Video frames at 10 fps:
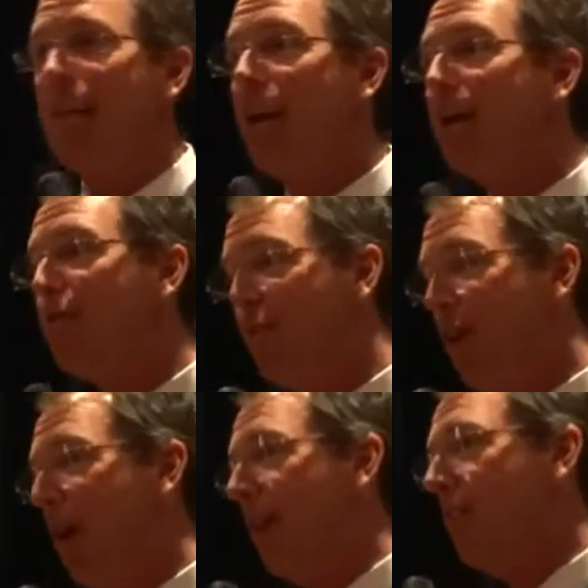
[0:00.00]
and
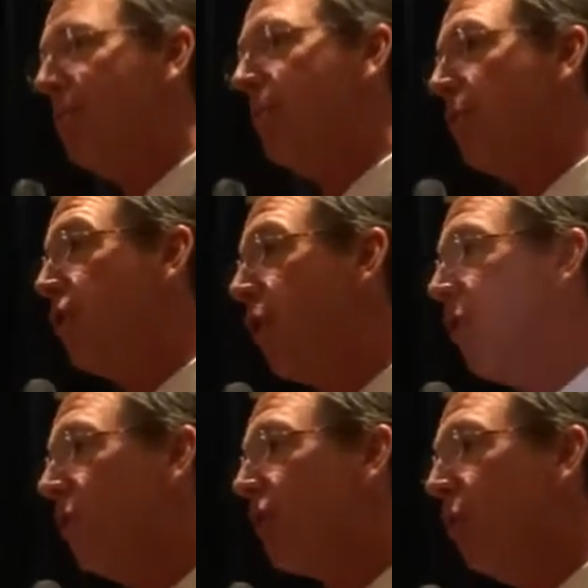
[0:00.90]
fought for
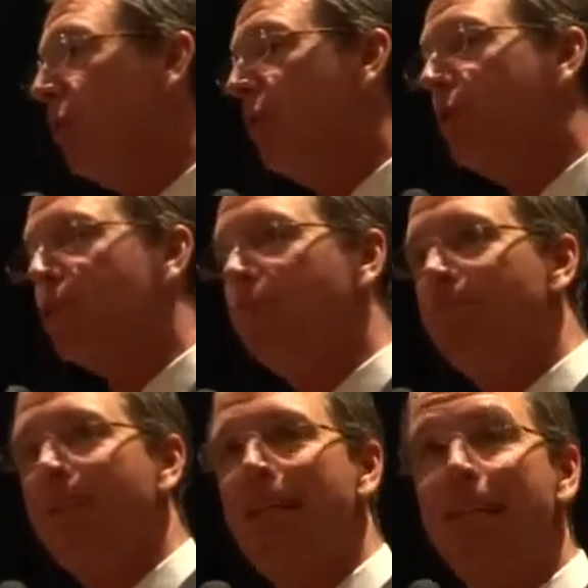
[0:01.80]
charter schools,
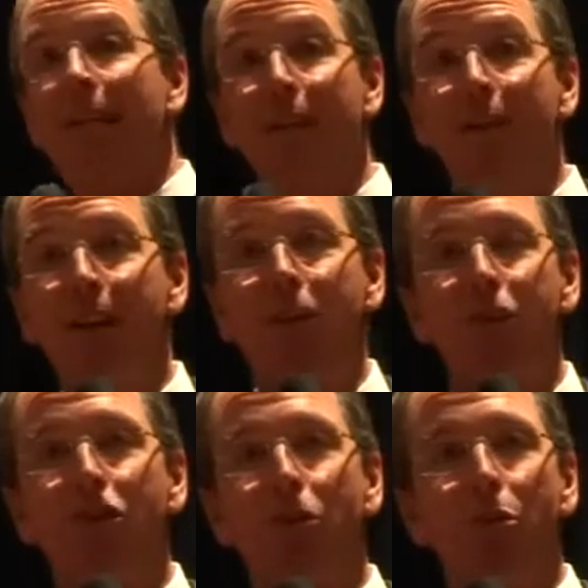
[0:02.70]

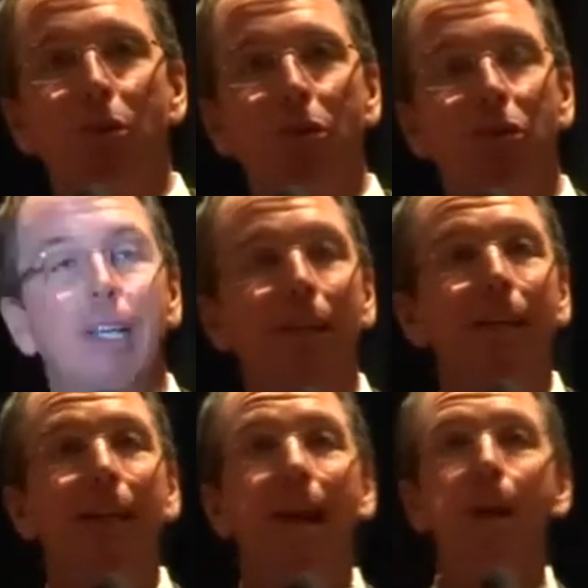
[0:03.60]
innovation schools,
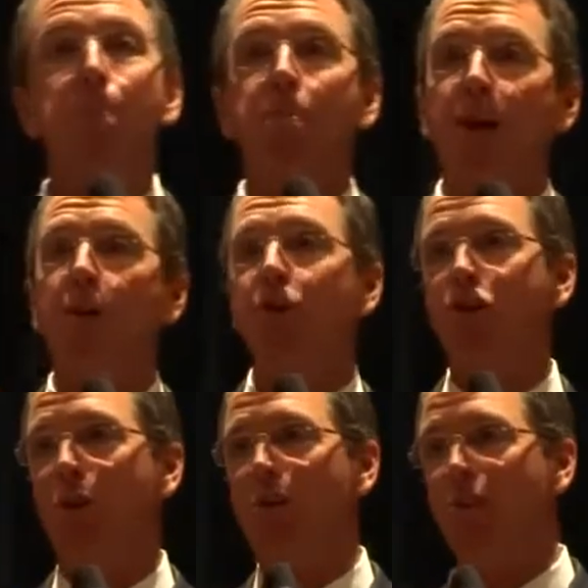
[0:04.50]
and parent
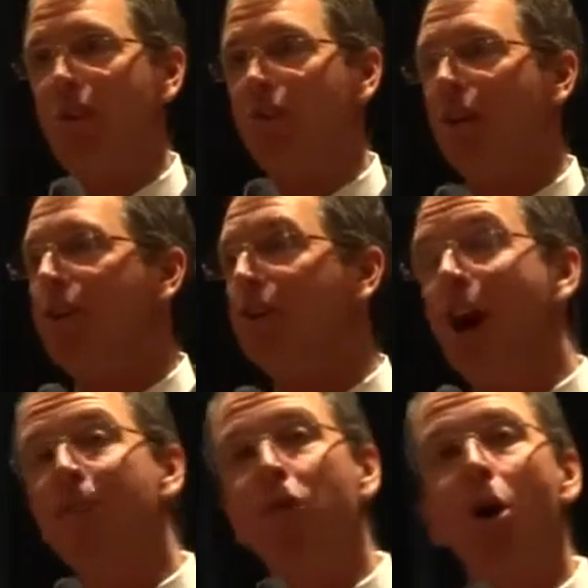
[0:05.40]
choice in education. I've